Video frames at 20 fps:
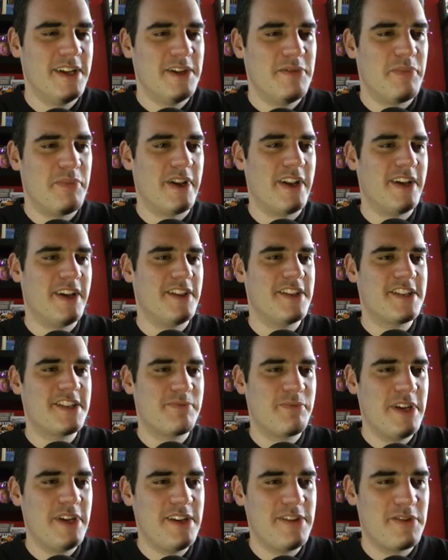But the
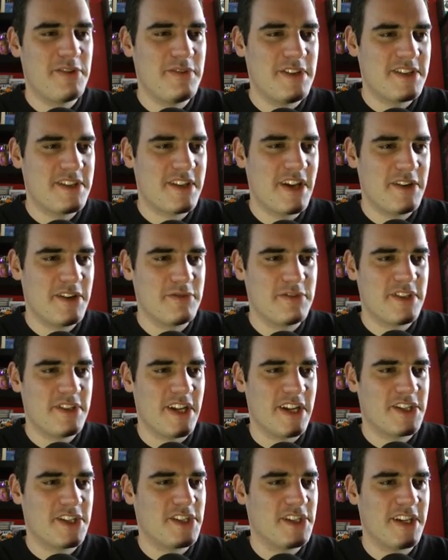speed through this tunnel
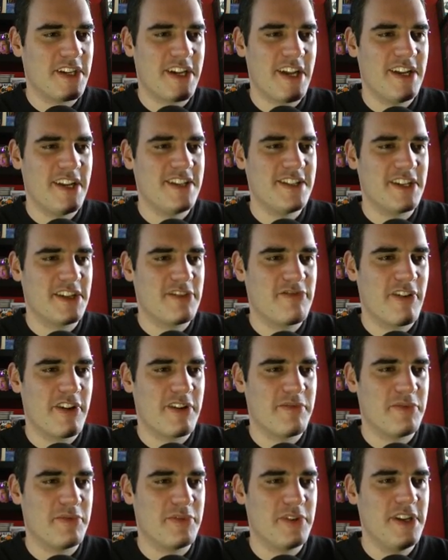section again is
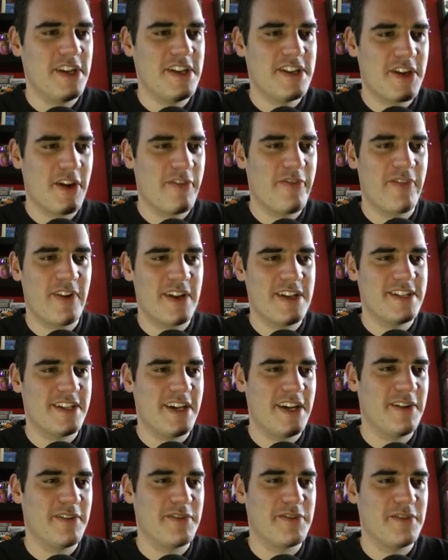incredible. You need to go flat
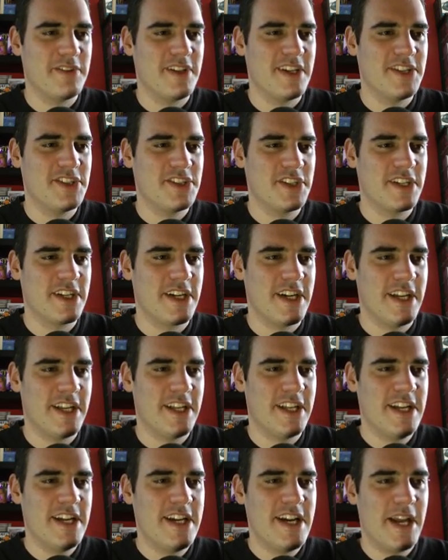out through that
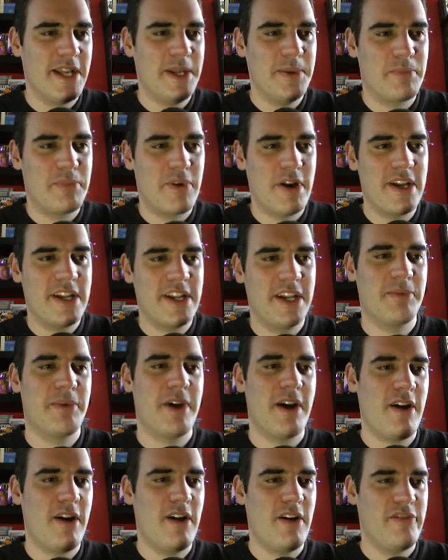chicane, and then braking
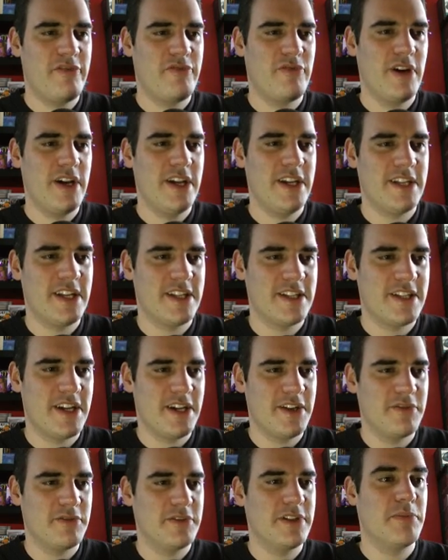about halfway in that
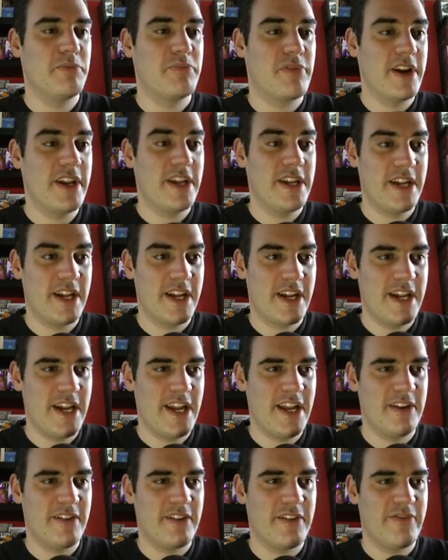tunnel, and then braking
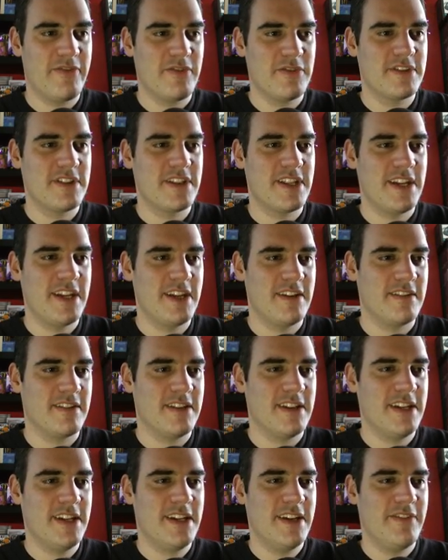again at the foot of the hill
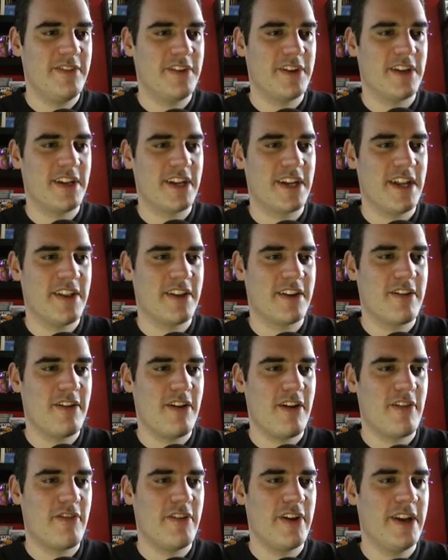if you're going to get the
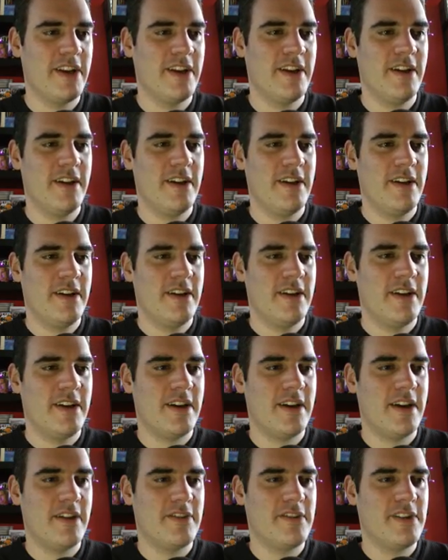car in.
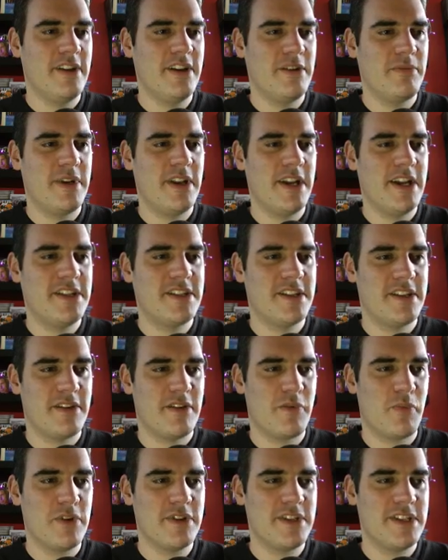I was a little bit later than I
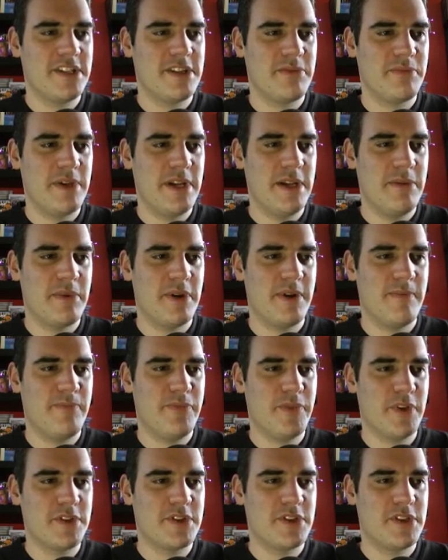wanted to be, but
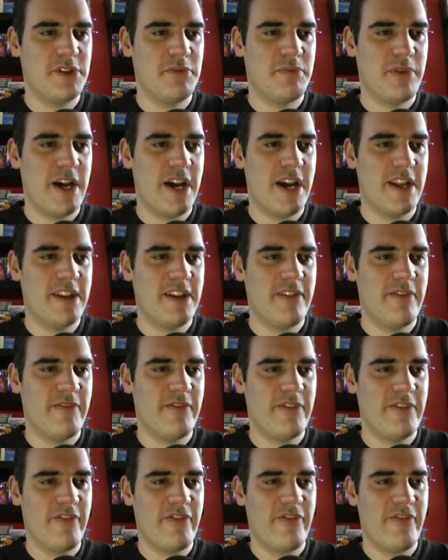not too bad. And then
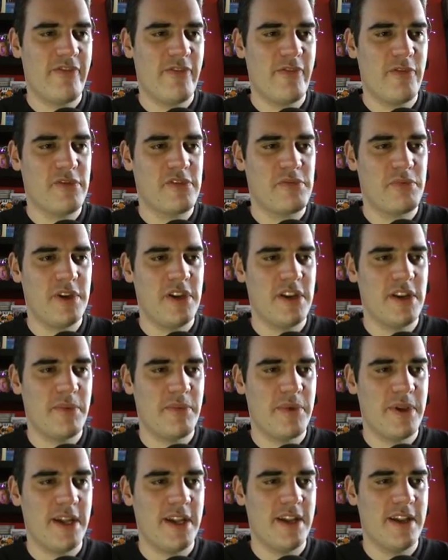full speed up
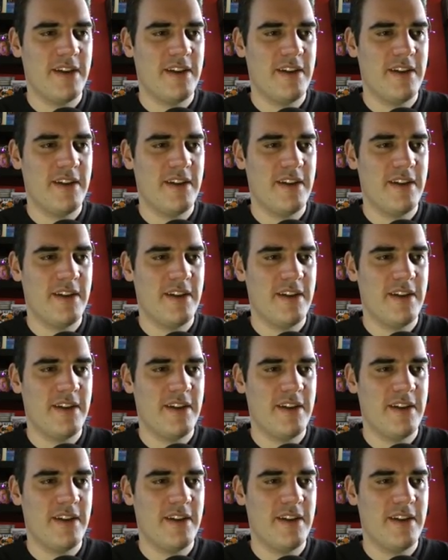here,